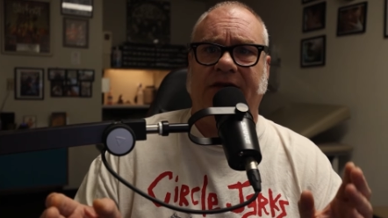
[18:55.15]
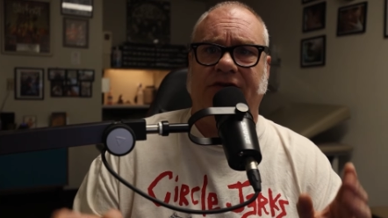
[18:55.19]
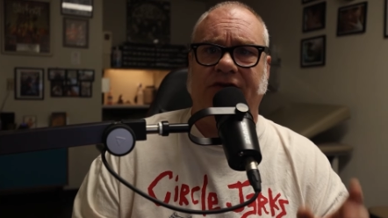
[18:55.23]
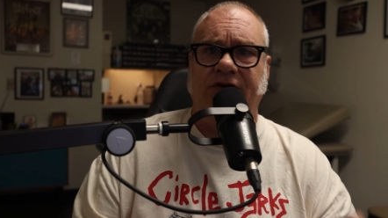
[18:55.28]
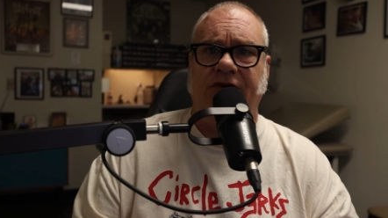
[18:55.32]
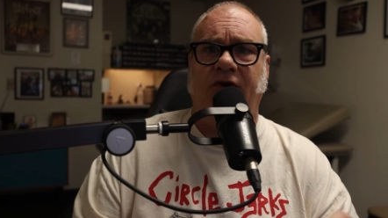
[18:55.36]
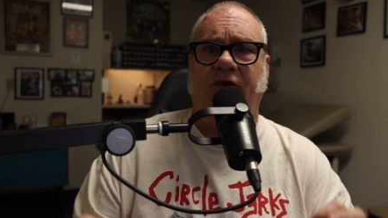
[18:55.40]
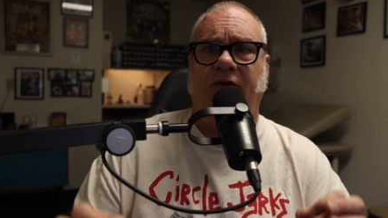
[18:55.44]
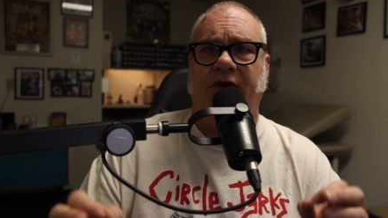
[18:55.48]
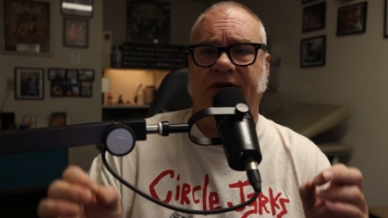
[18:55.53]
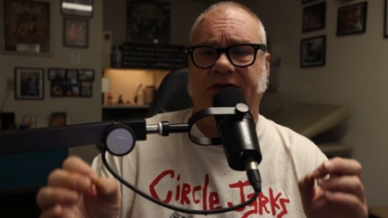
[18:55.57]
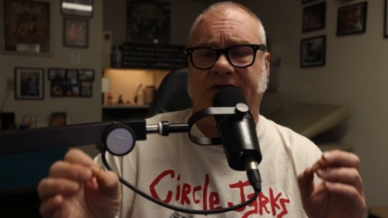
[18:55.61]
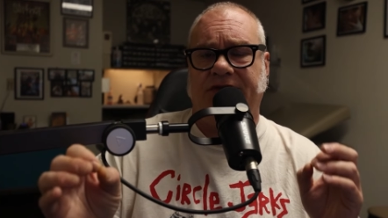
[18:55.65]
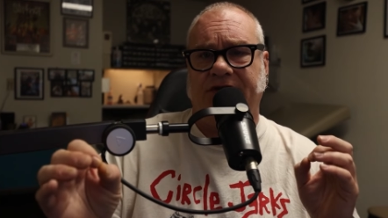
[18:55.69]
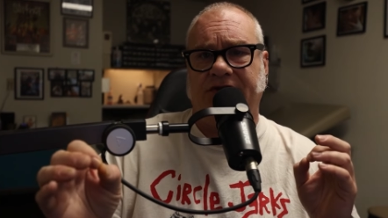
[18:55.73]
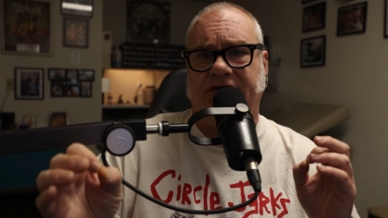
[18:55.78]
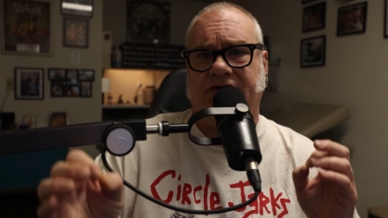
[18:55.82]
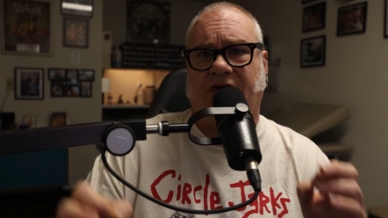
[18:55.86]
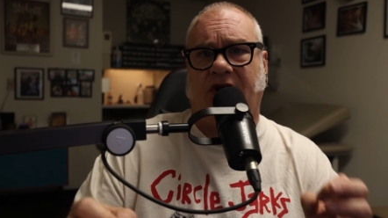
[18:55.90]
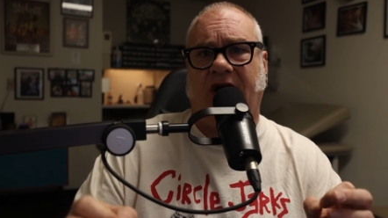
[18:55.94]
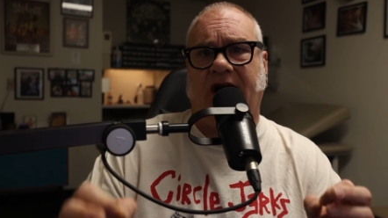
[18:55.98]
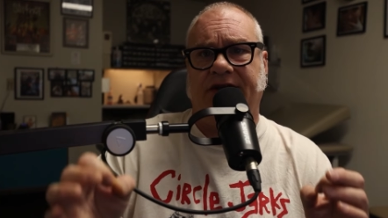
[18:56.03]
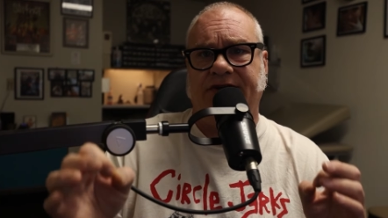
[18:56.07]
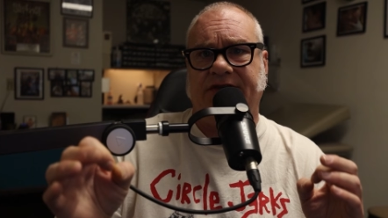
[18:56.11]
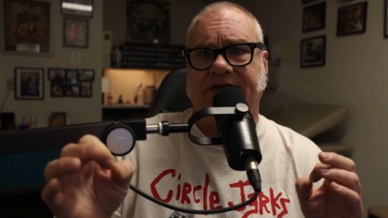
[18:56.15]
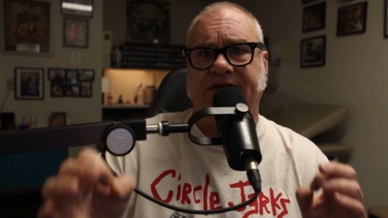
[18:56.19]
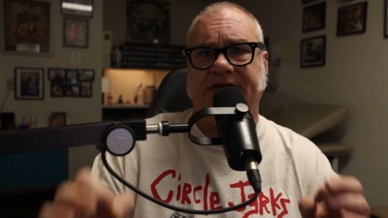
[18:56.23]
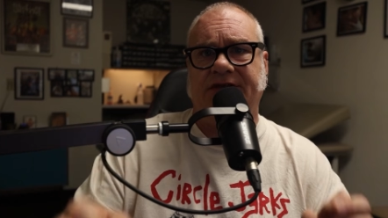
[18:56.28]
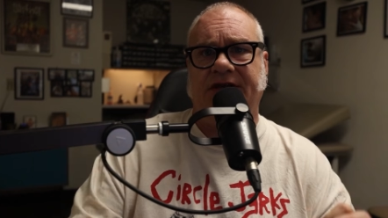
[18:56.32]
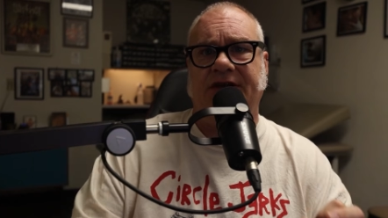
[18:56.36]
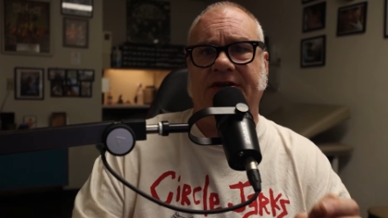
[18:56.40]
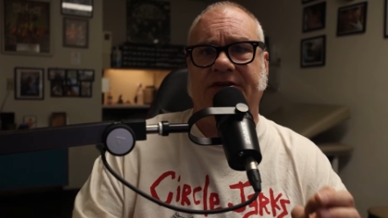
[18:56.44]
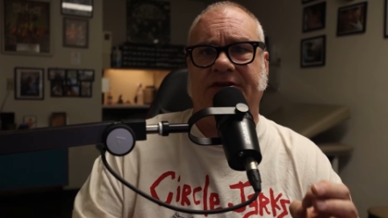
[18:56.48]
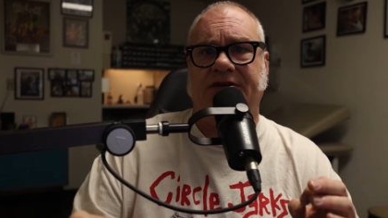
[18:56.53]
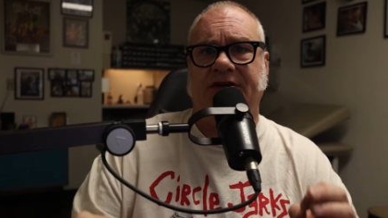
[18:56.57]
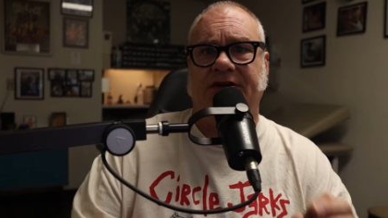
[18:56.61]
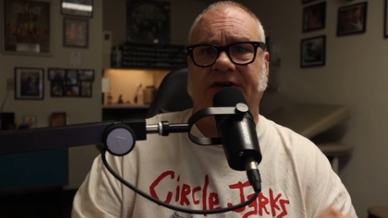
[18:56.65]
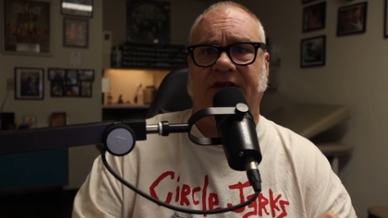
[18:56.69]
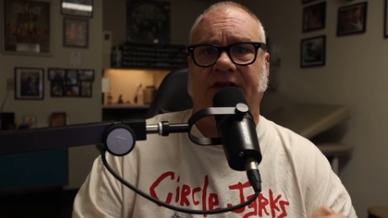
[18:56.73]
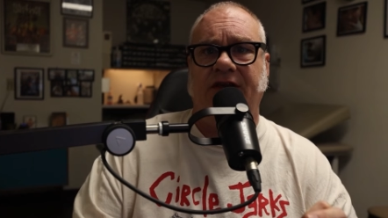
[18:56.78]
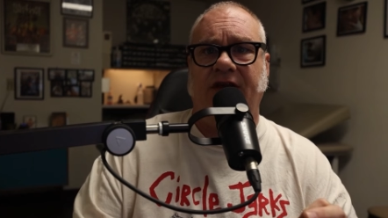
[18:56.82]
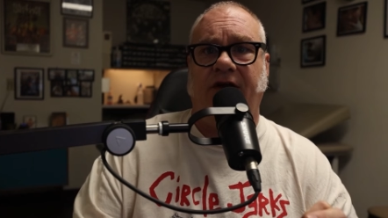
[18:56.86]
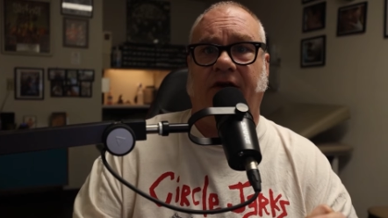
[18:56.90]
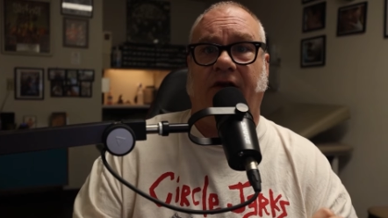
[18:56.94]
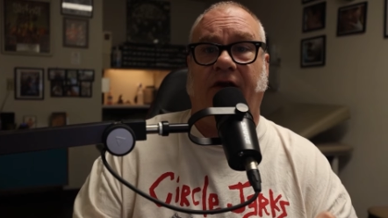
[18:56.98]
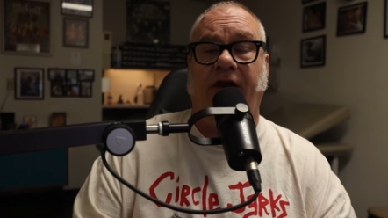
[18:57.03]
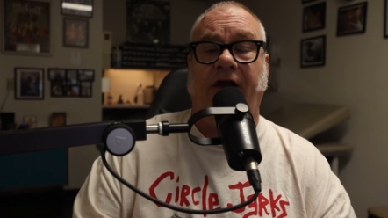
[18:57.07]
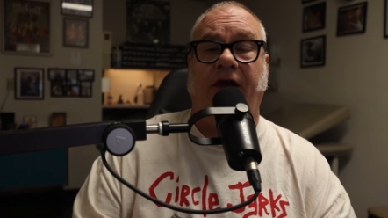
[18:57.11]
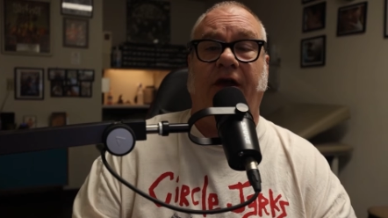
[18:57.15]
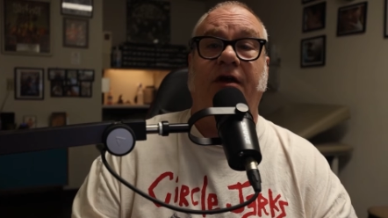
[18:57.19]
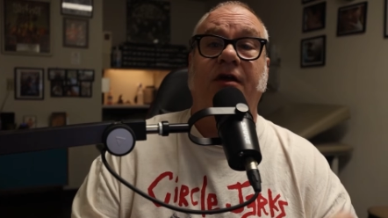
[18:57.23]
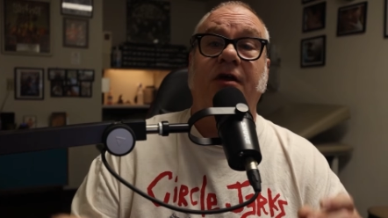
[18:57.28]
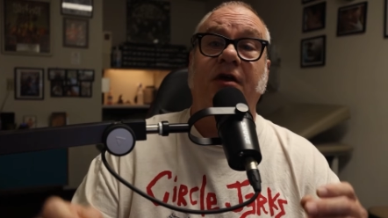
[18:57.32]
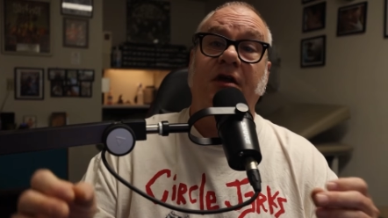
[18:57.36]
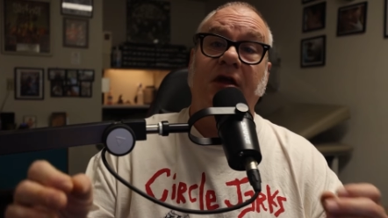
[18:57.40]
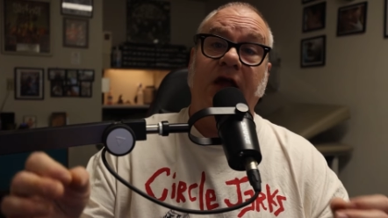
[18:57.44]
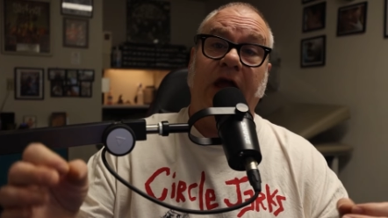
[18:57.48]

do is it draws attention to the area.